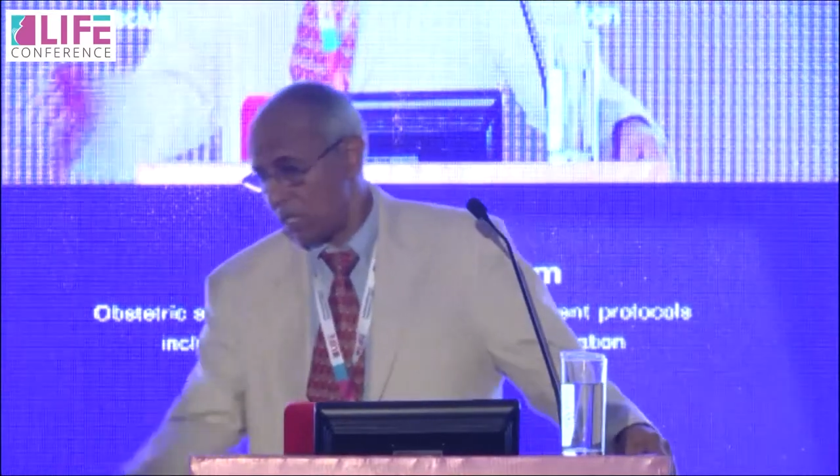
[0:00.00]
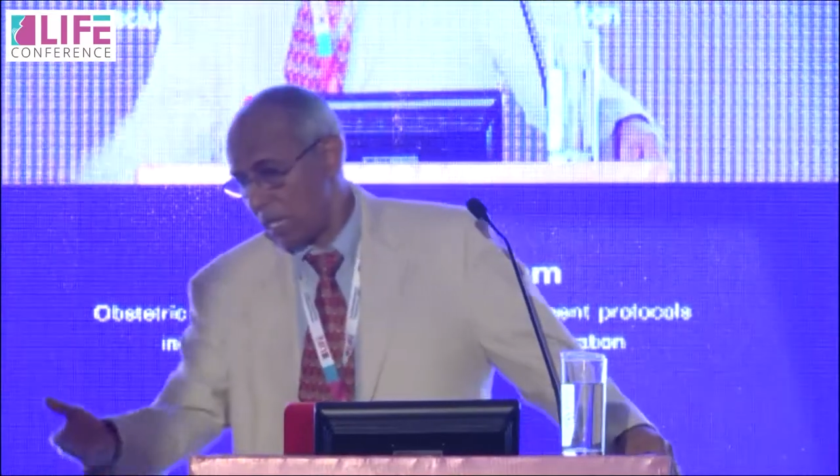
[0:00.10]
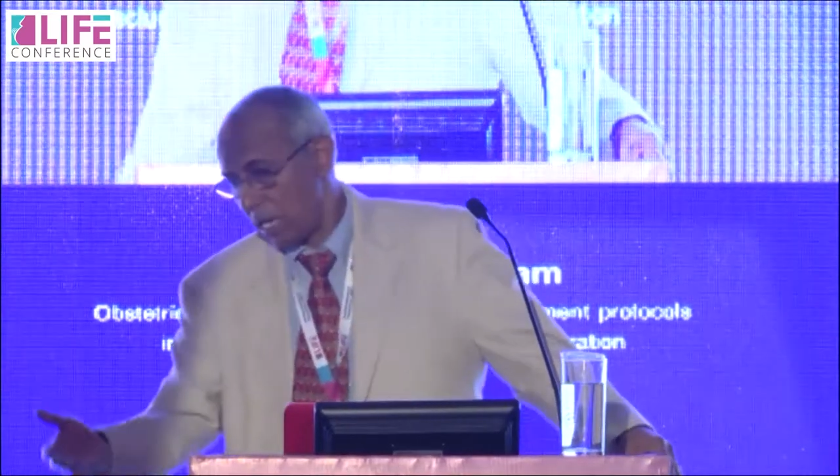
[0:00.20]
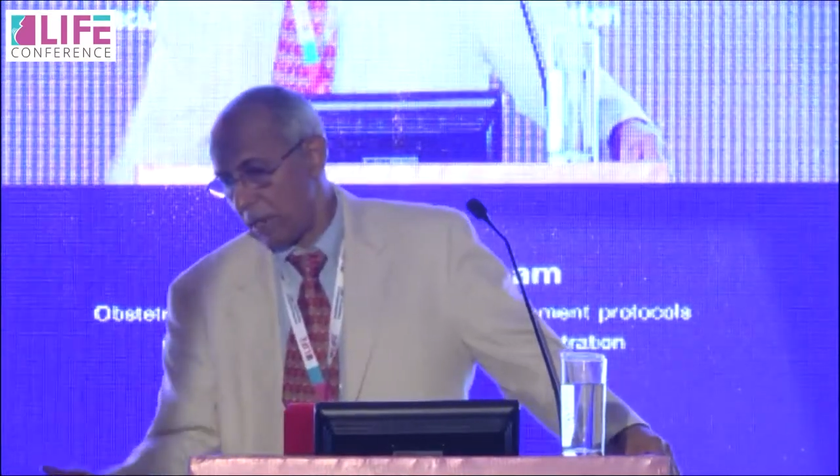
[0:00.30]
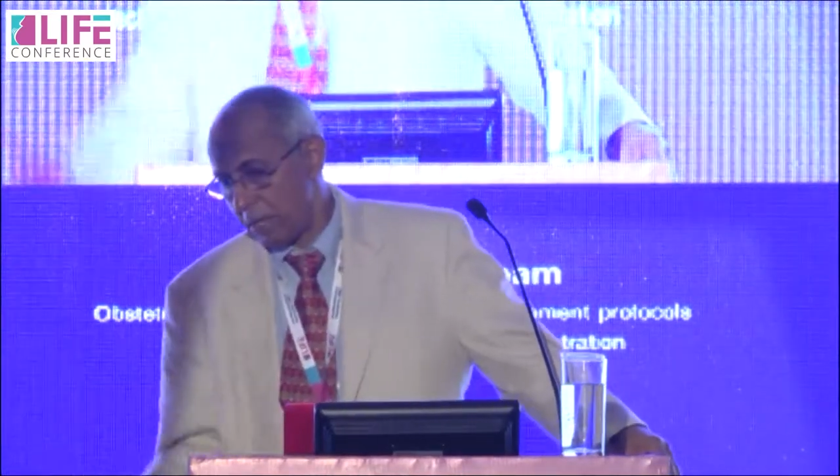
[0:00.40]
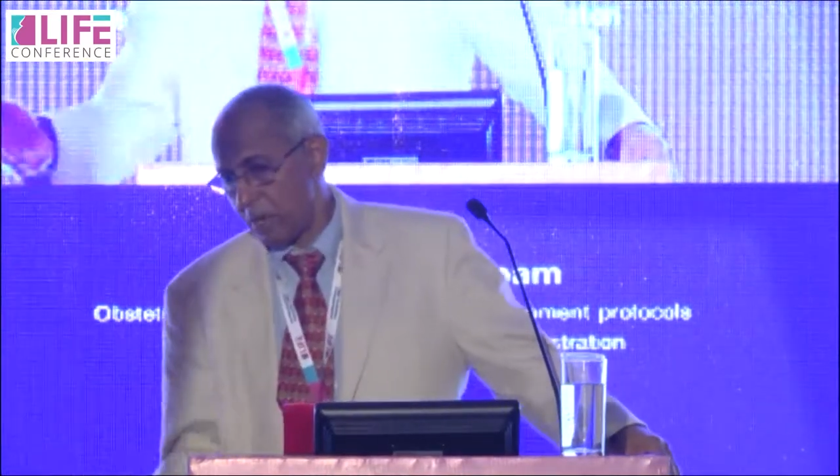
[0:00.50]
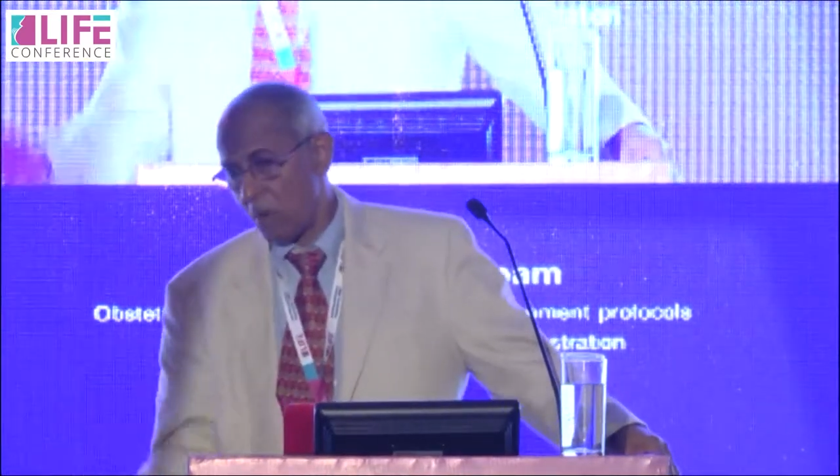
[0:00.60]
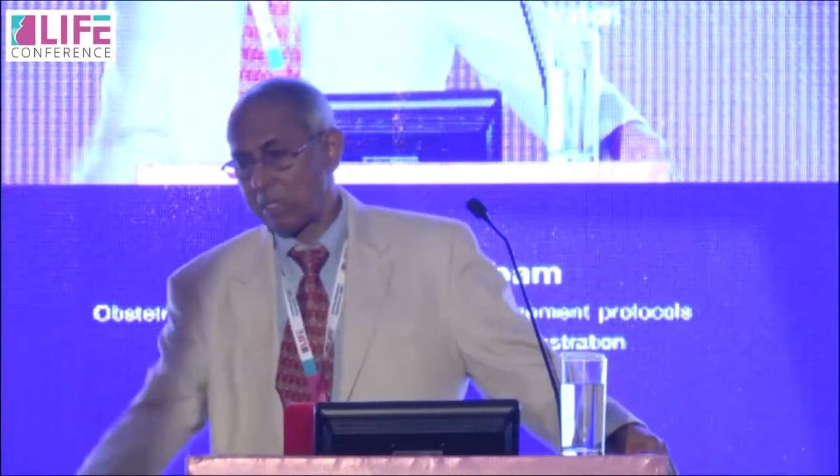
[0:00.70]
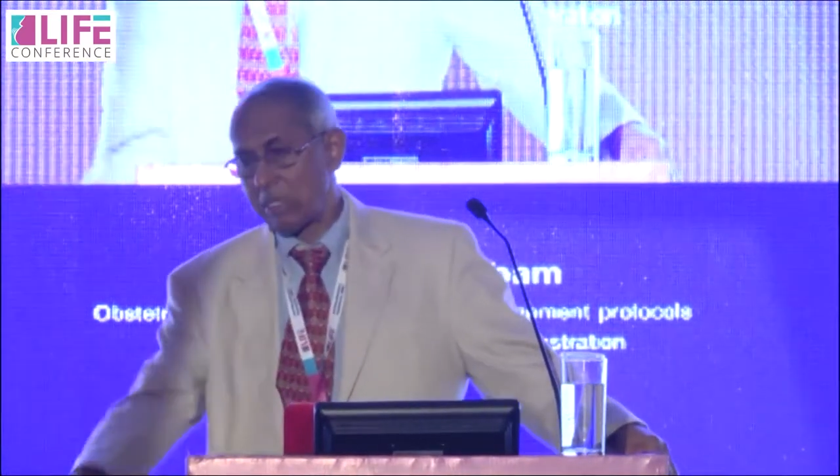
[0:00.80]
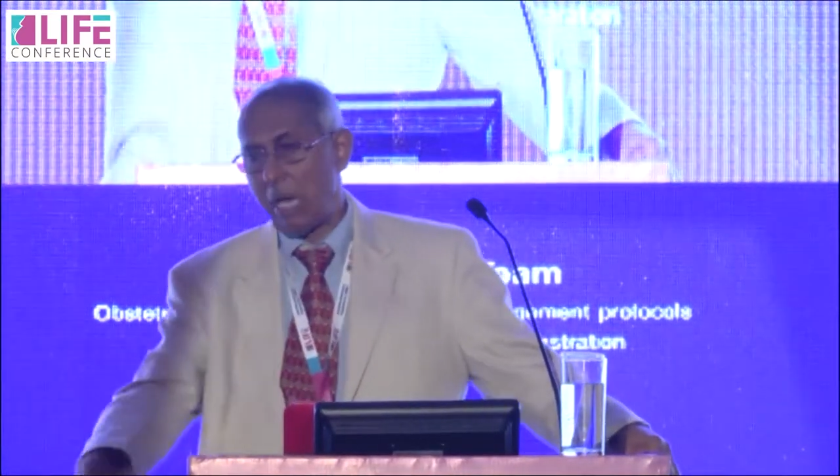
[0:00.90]
uh,
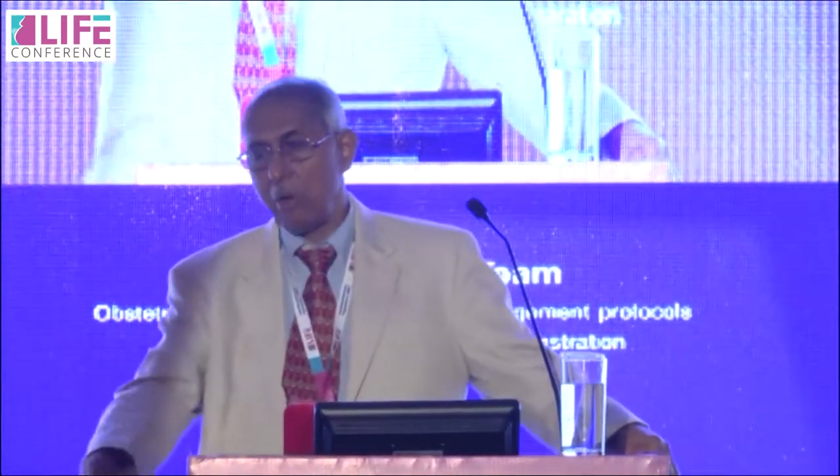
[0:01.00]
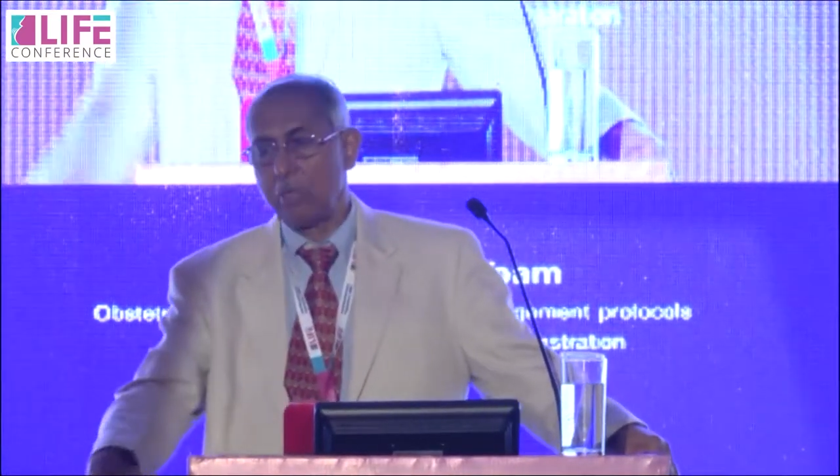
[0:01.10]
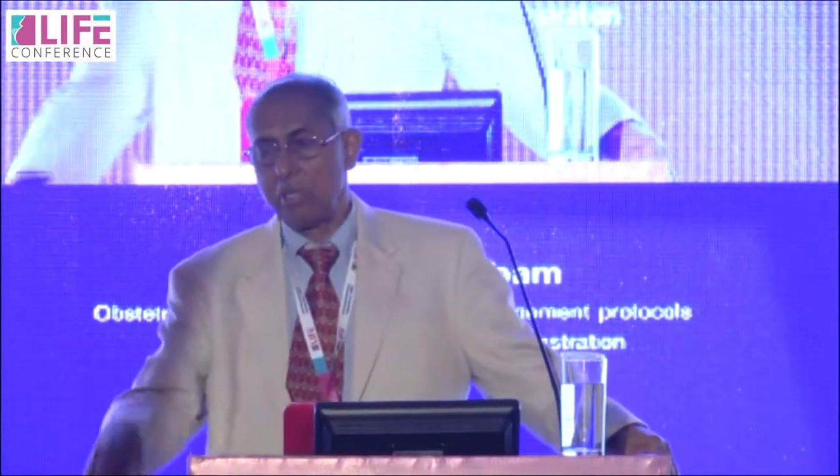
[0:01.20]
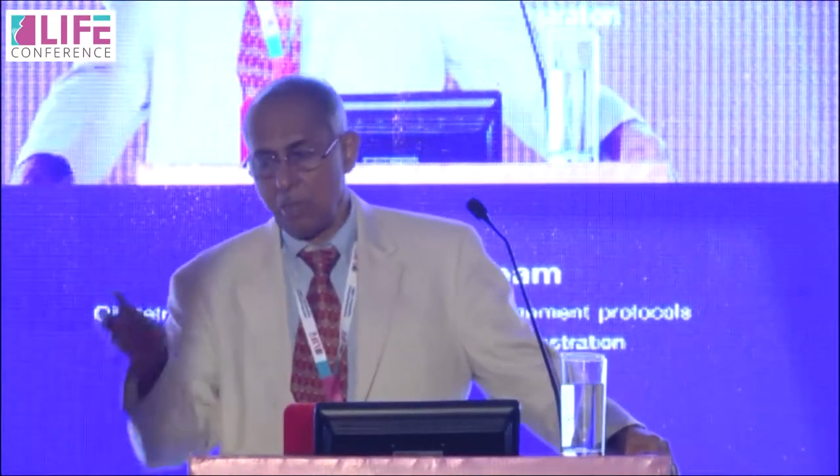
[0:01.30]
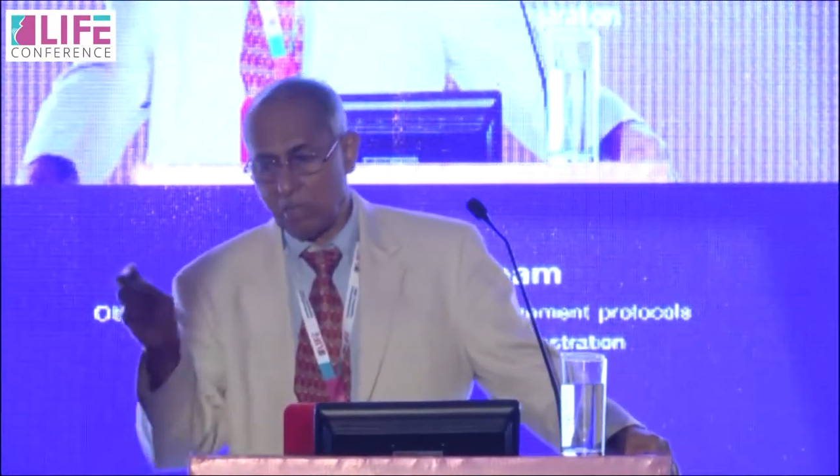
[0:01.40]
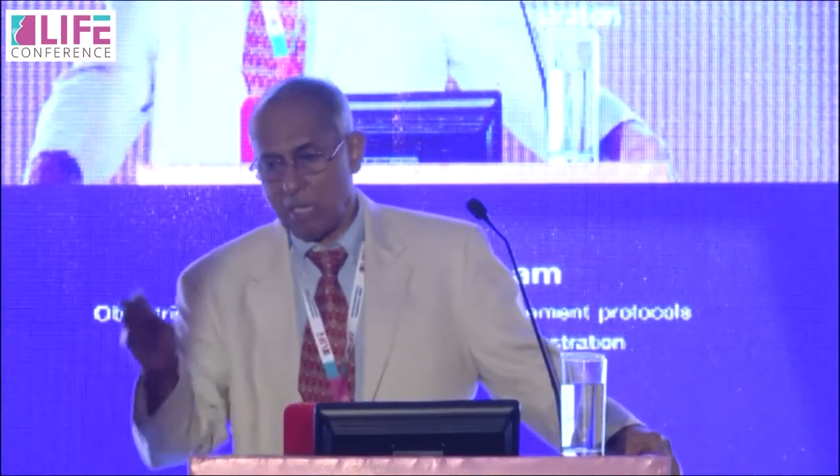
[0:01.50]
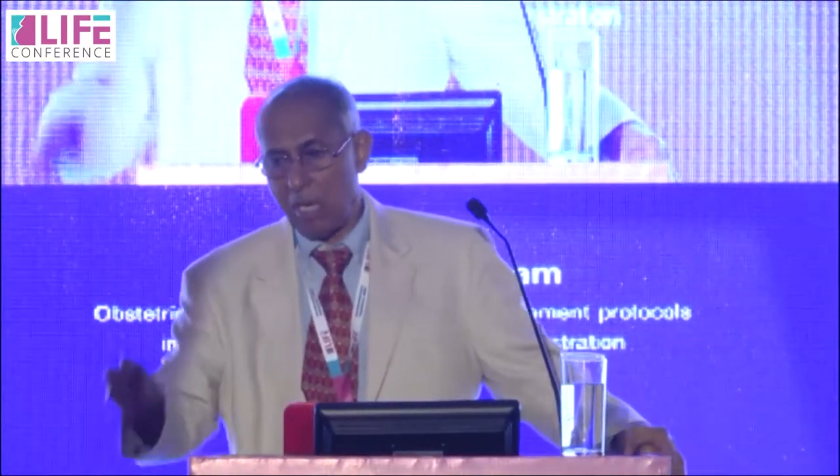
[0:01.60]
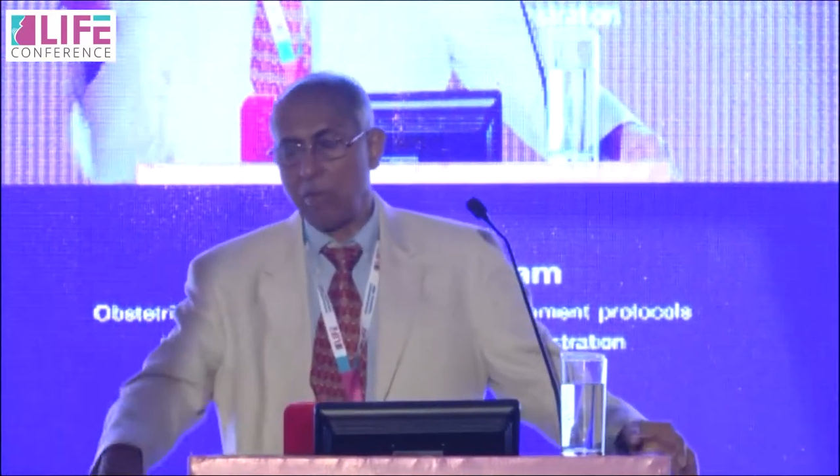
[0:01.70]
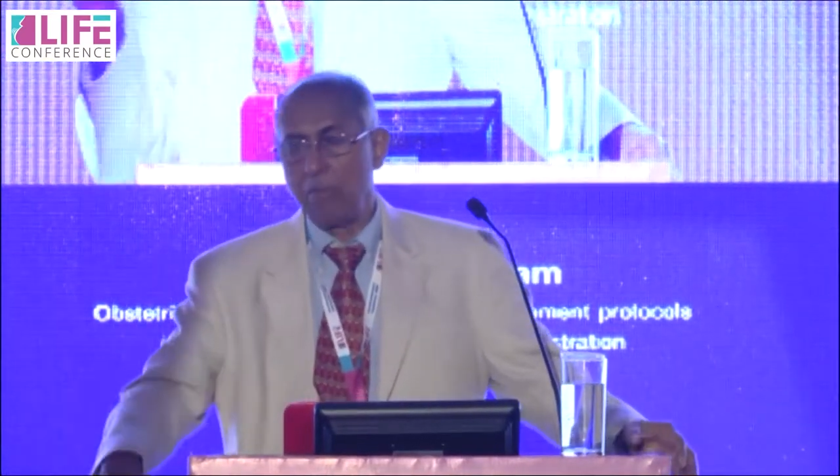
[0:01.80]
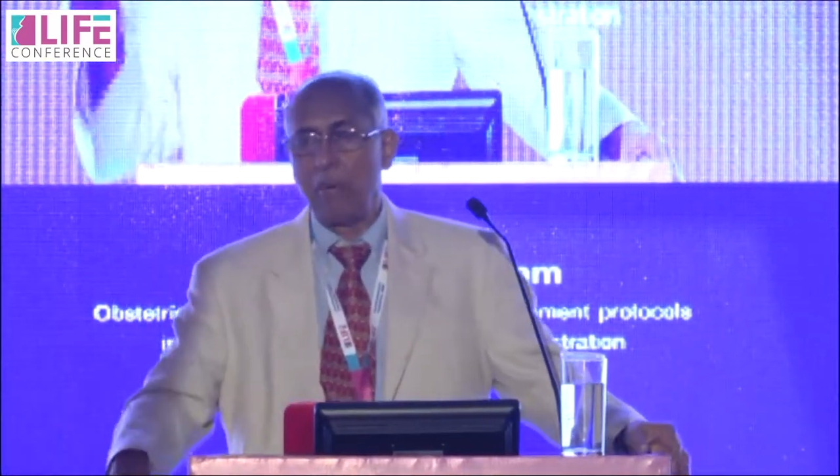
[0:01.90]
knocked out, knocked
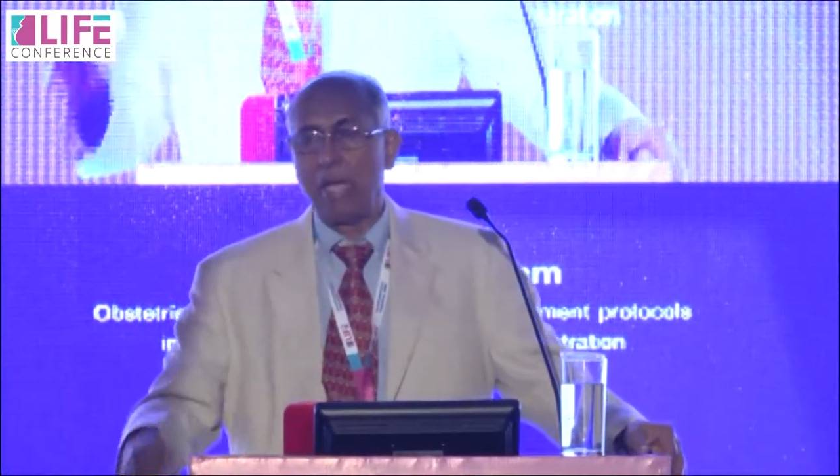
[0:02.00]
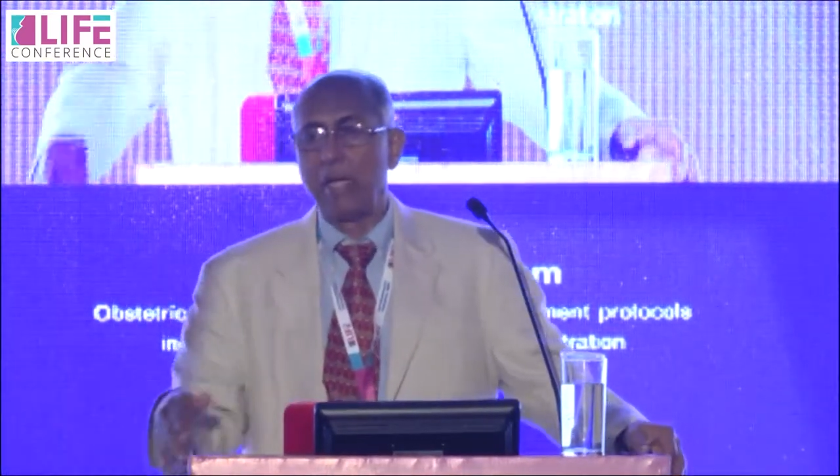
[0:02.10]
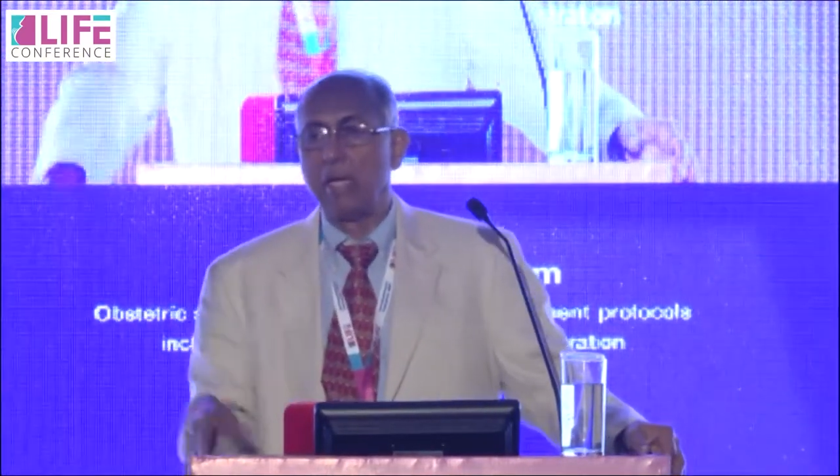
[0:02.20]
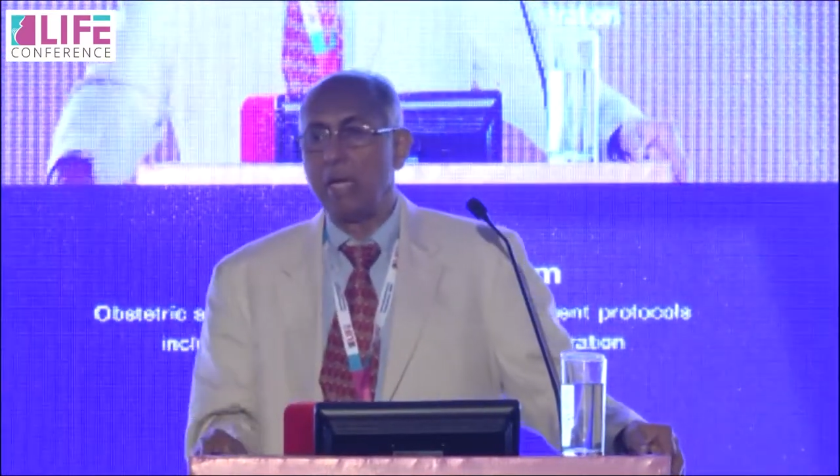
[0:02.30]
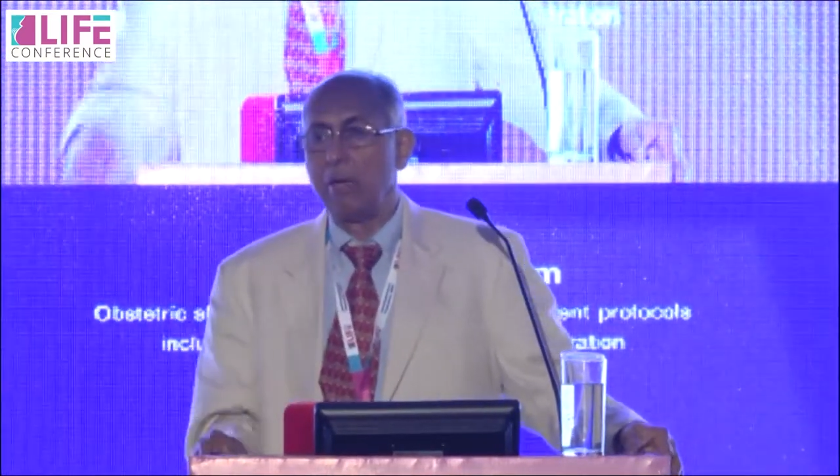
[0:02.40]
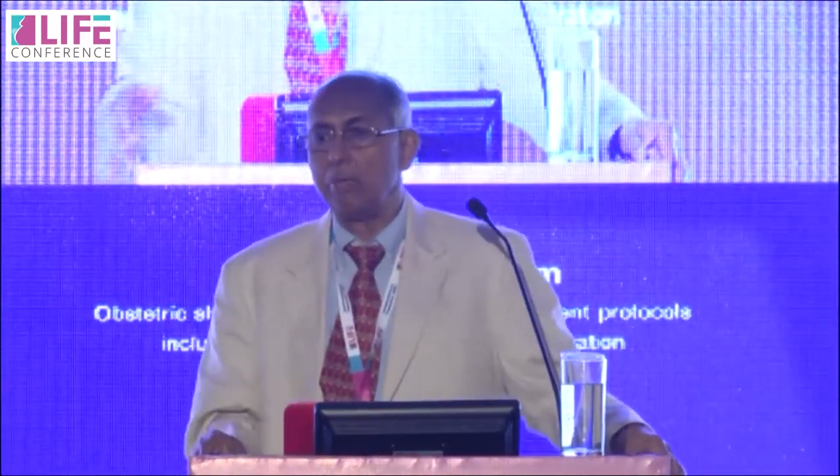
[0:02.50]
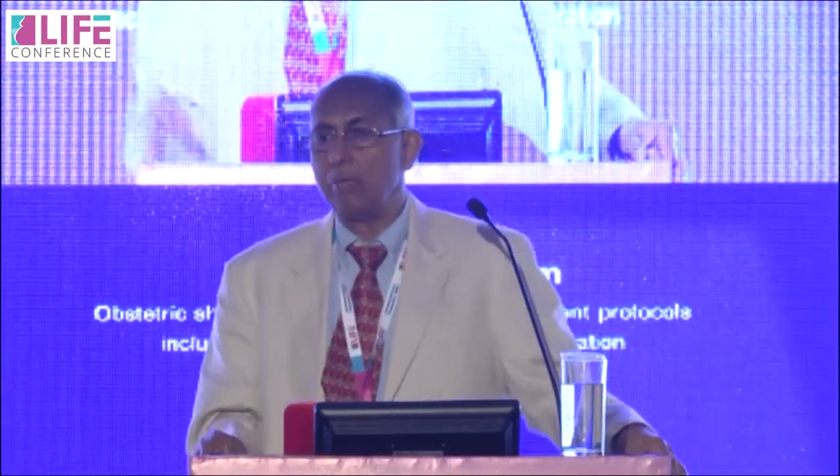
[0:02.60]
down by a